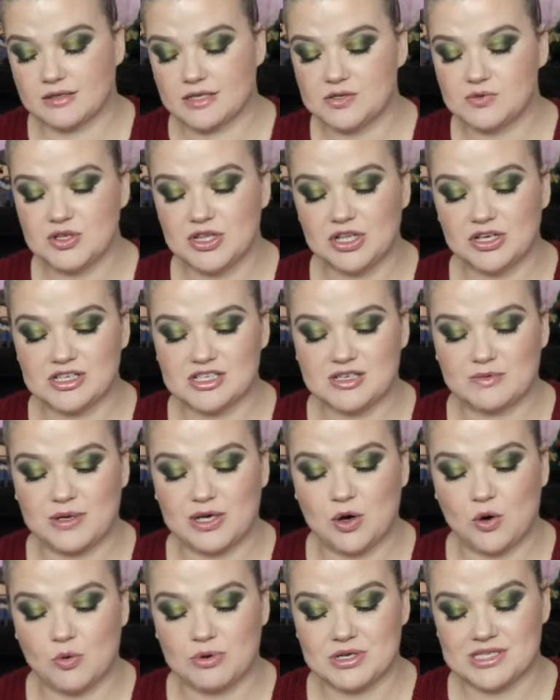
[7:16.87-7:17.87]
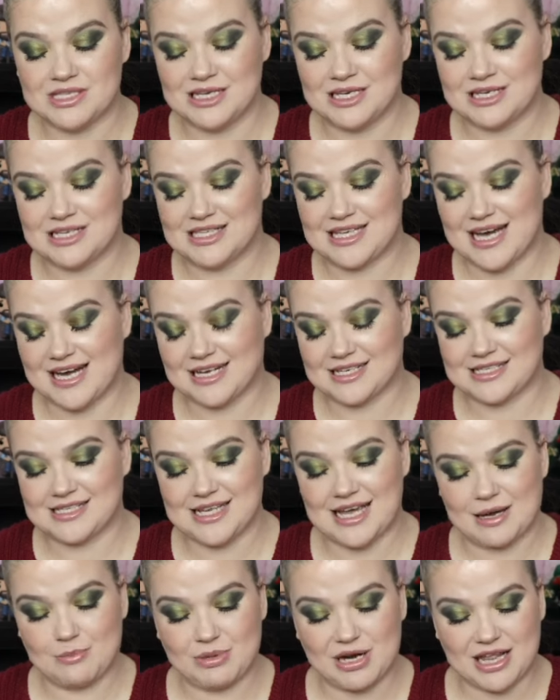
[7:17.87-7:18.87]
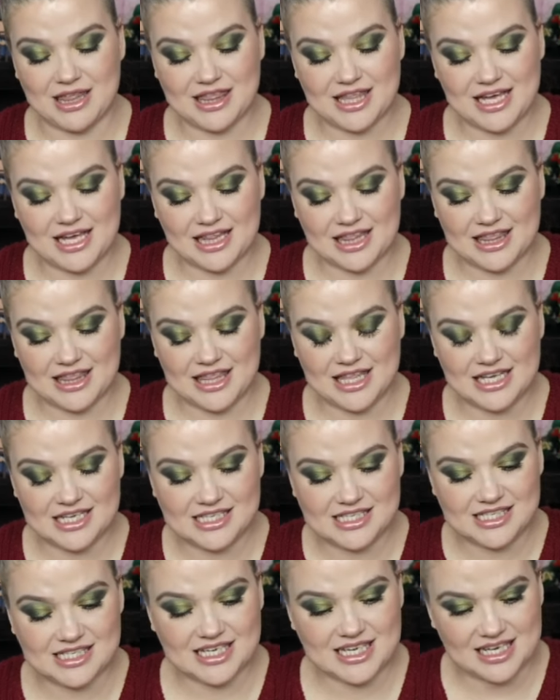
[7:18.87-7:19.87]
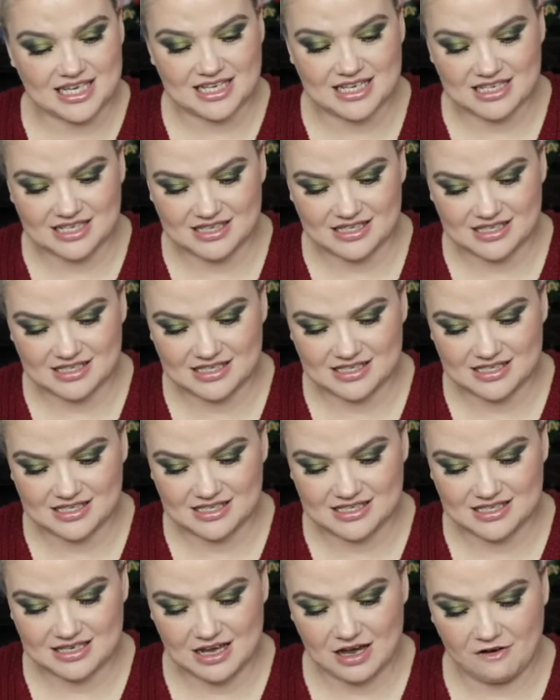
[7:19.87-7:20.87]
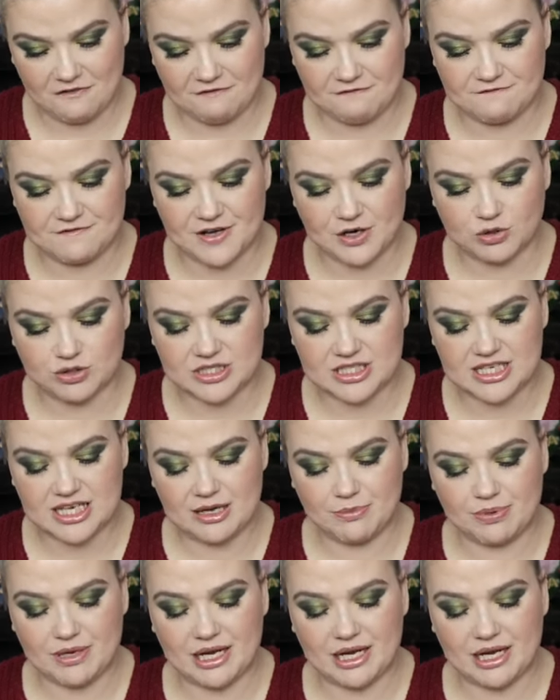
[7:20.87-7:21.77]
This one looks to be almost the exact same, but I think this is a felt tip,